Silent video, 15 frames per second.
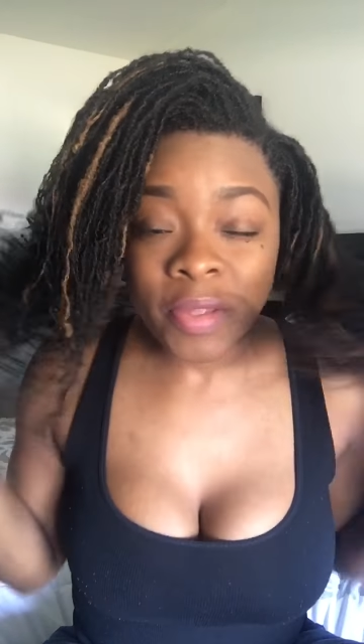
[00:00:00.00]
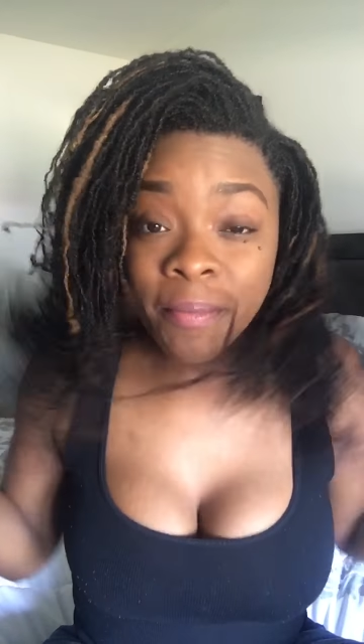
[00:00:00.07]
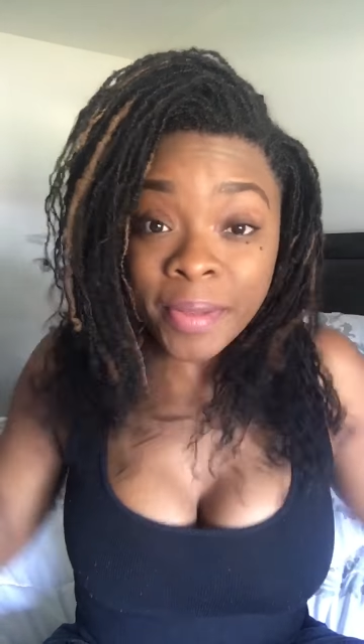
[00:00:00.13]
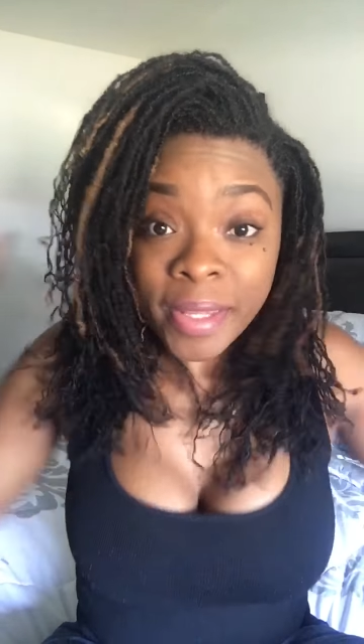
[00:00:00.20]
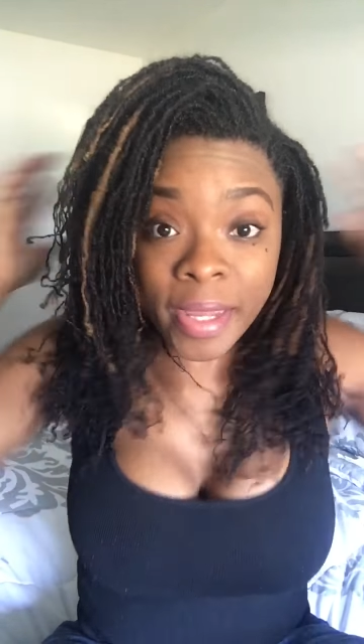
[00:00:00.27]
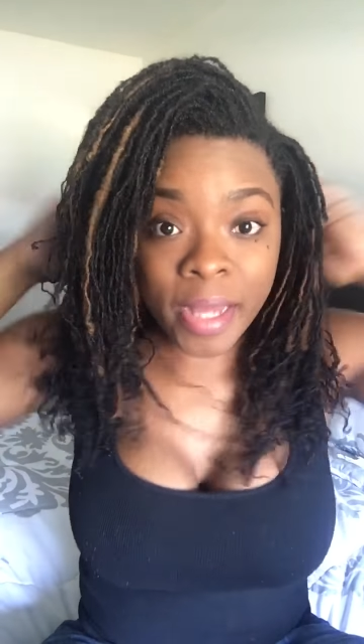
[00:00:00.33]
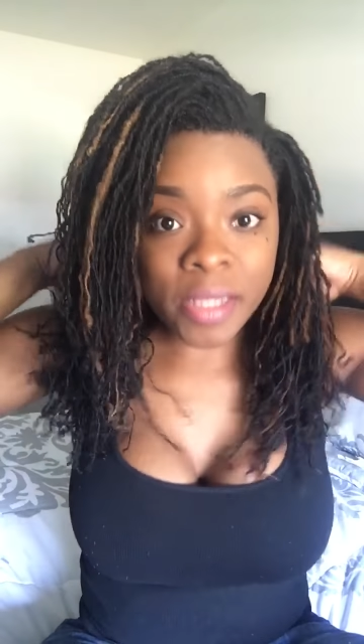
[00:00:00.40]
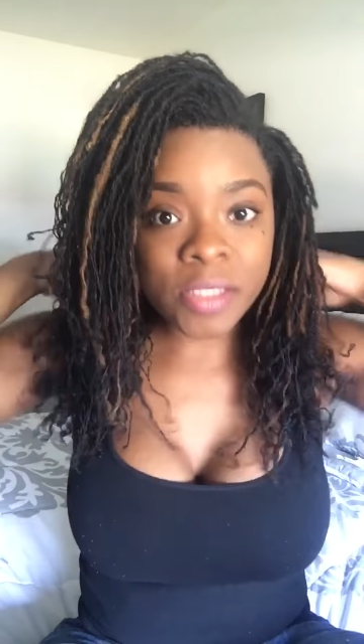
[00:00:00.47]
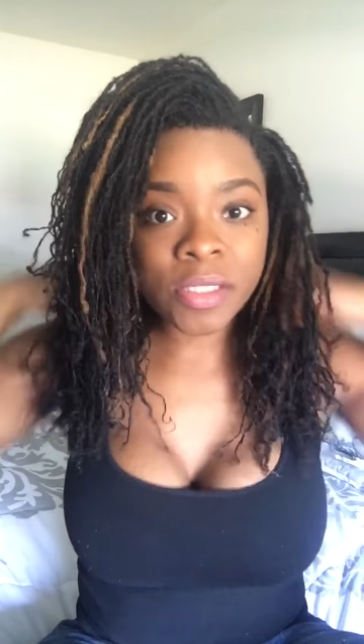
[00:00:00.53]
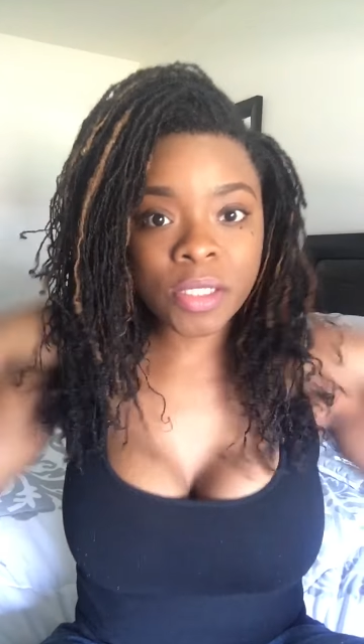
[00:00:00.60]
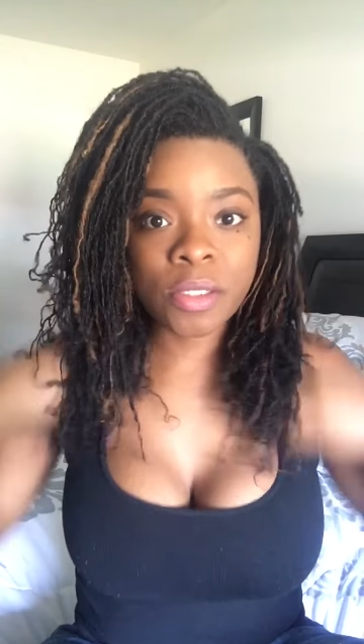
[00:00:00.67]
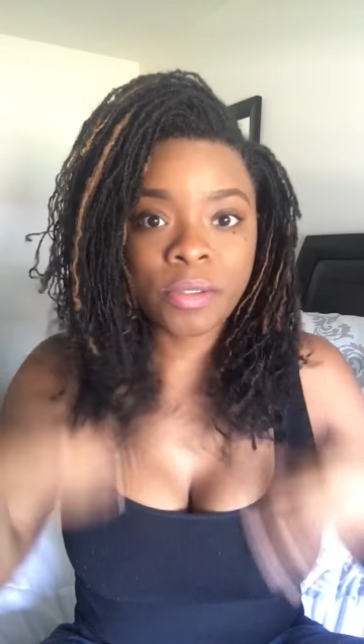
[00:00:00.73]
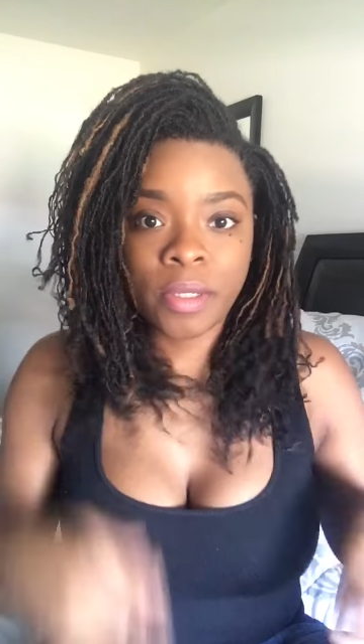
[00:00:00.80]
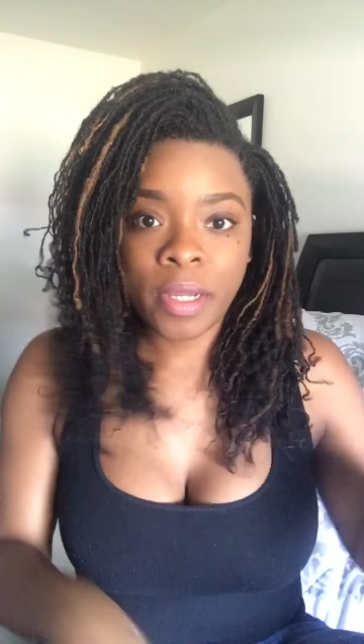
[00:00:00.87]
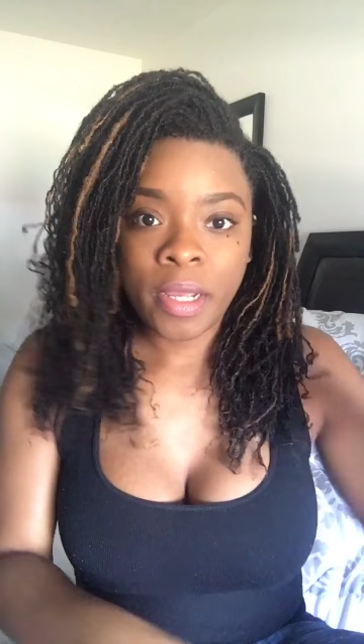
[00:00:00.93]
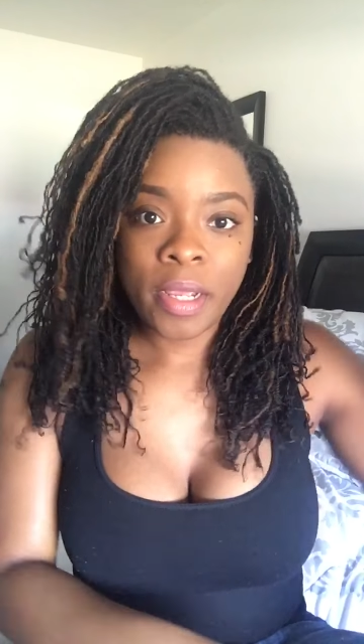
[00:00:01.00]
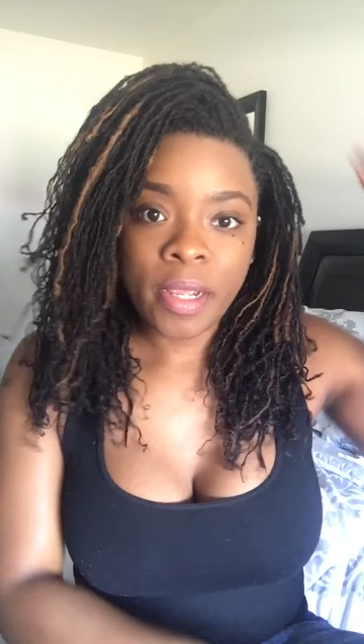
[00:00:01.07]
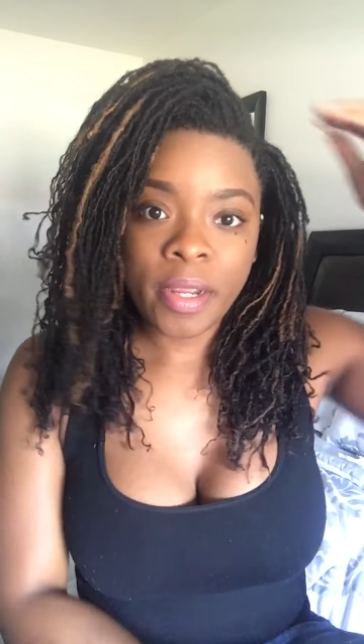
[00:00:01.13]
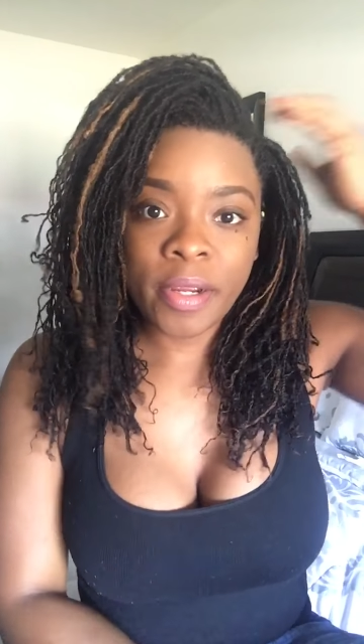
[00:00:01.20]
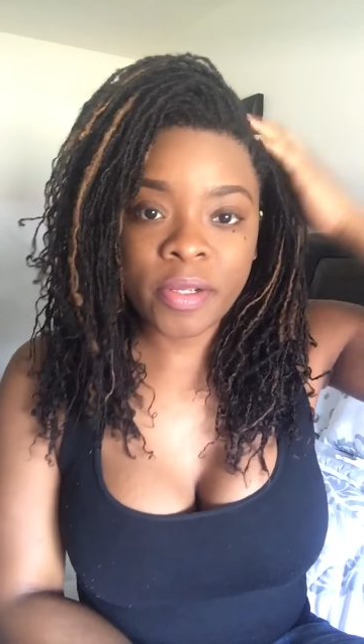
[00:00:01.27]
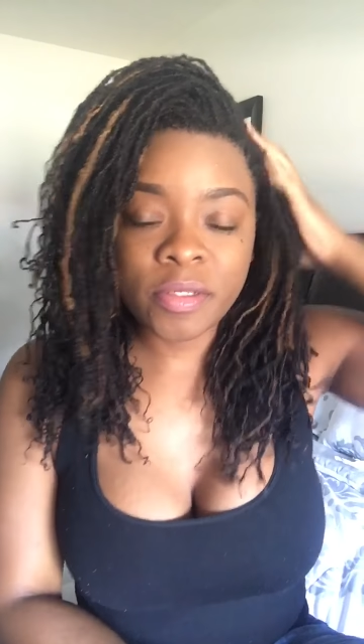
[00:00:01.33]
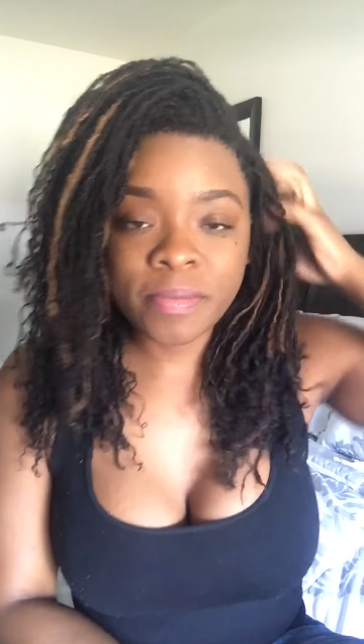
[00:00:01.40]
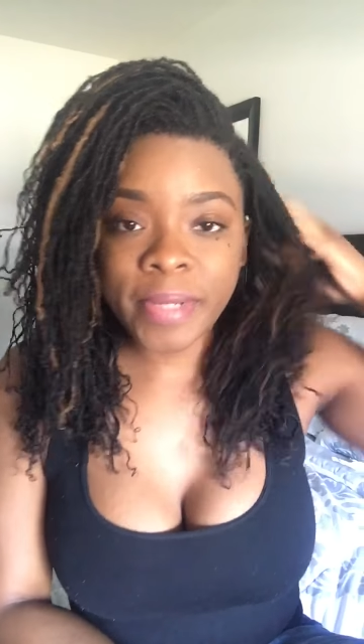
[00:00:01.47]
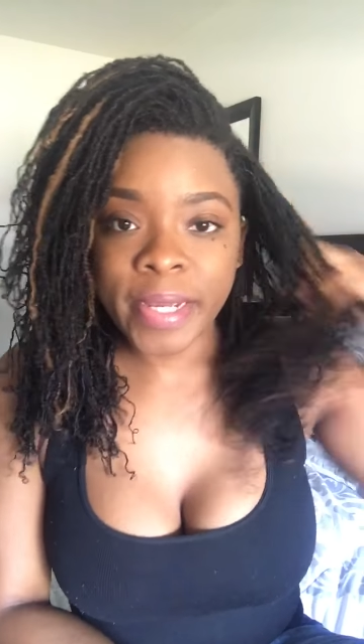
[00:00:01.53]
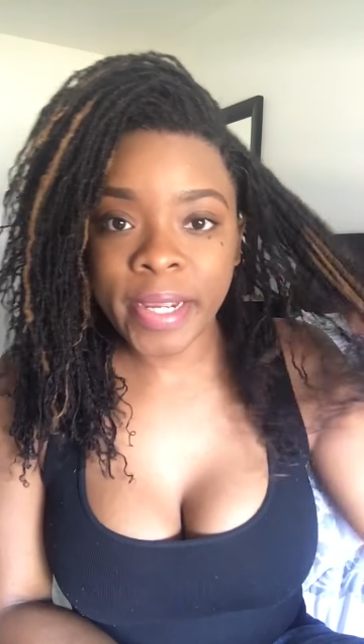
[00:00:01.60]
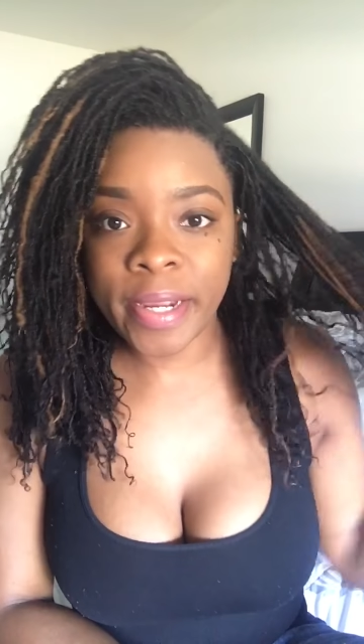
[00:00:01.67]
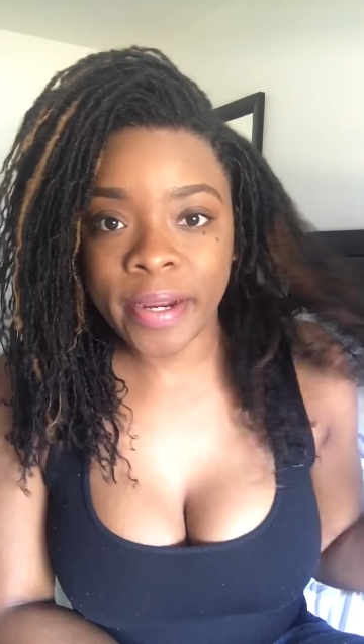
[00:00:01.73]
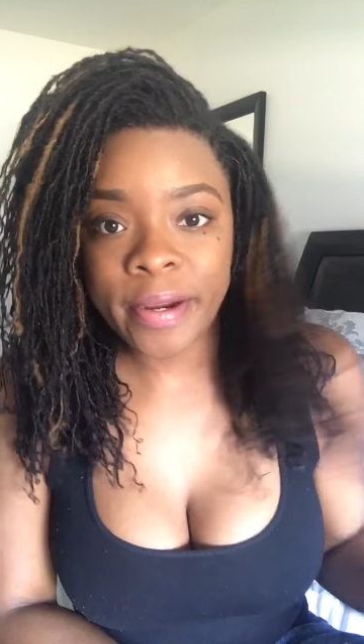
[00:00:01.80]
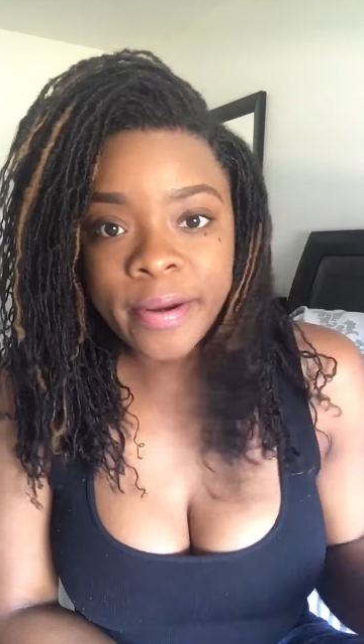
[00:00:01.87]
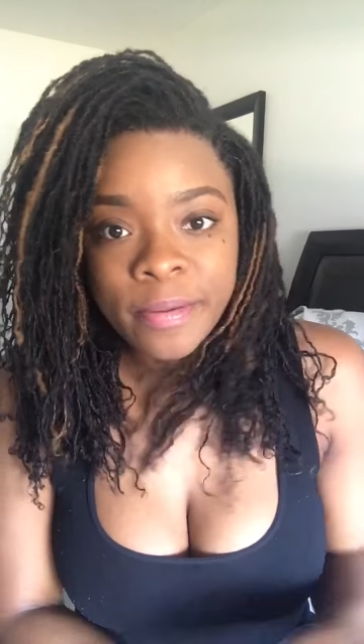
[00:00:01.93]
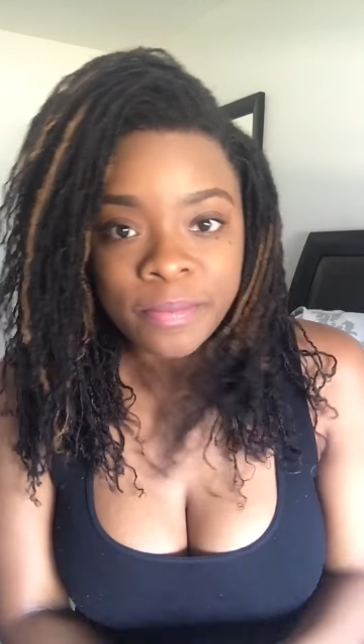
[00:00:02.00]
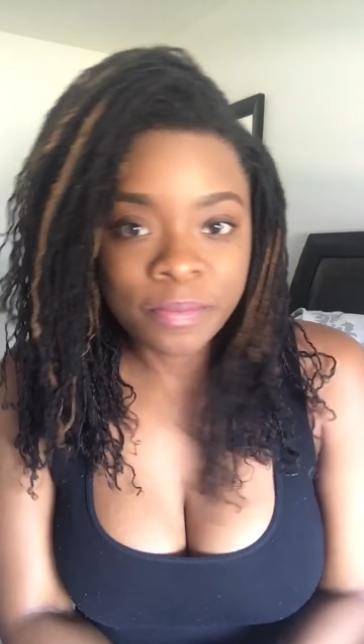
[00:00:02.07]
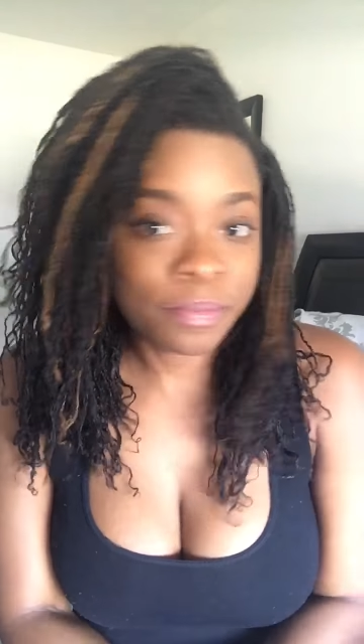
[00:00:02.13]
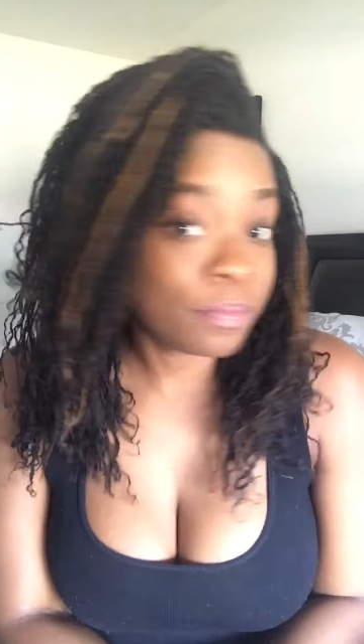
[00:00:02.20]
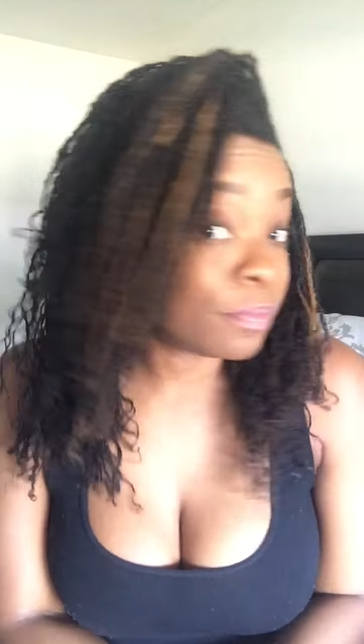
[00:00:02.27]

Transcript: But yeah, so here's my hair.